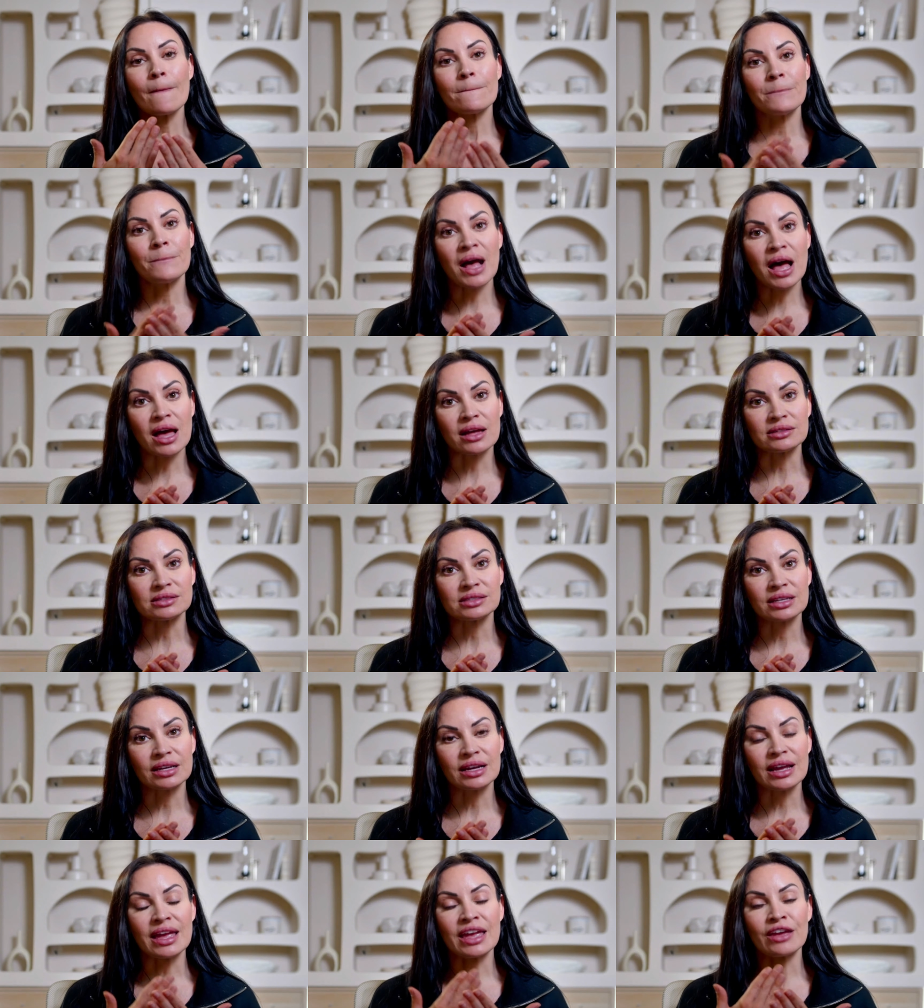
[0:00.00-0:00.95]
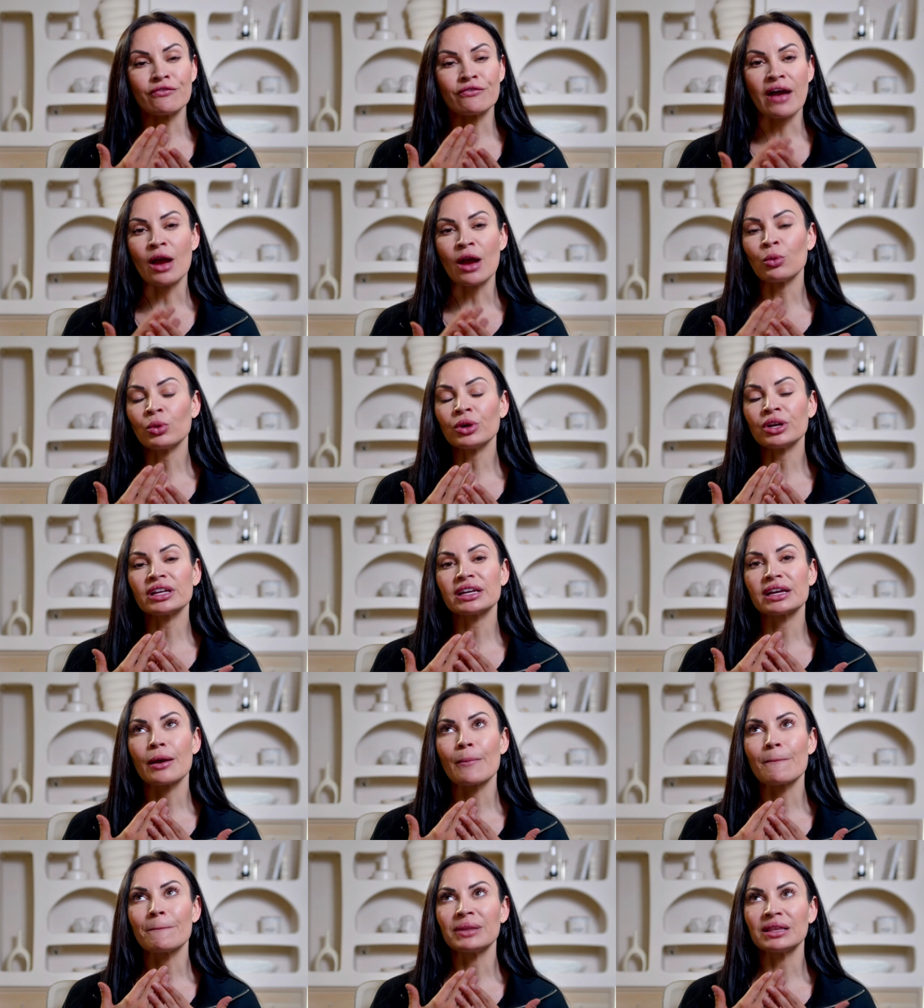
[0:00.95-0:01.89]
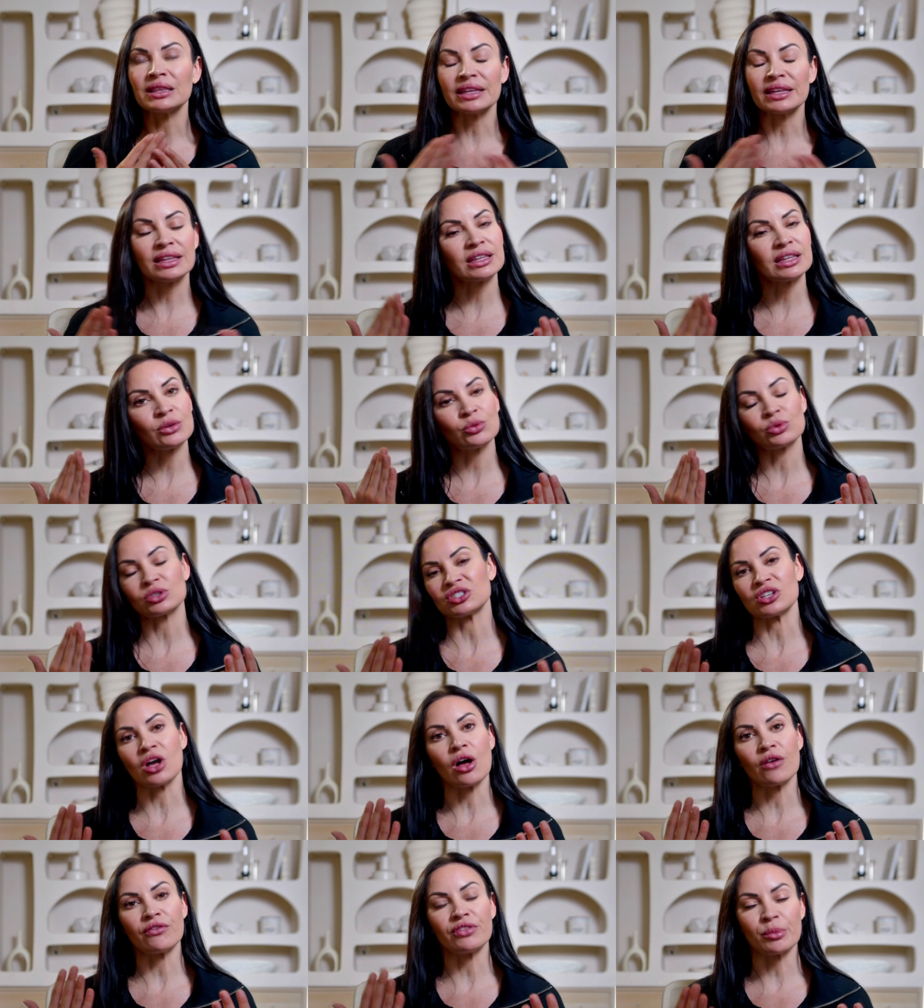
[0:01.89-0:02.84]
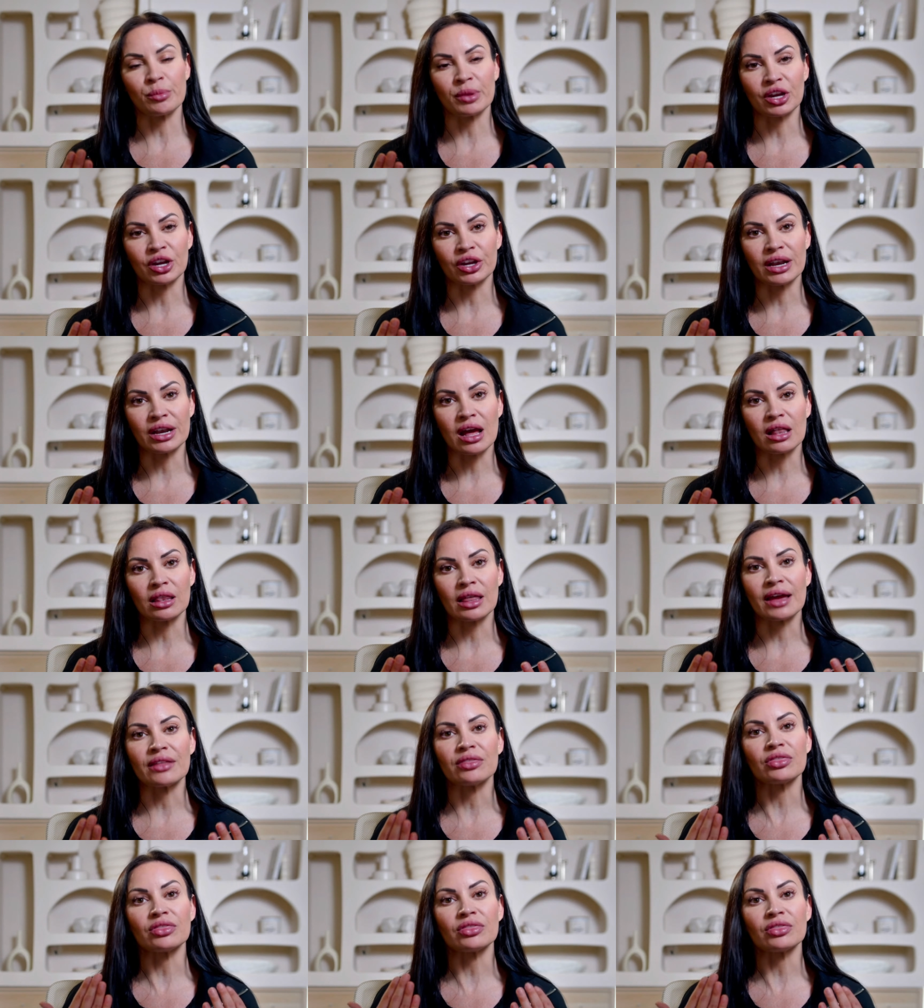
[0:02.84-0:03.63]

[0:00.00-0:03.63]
But if I were to completely resolve the marionette line,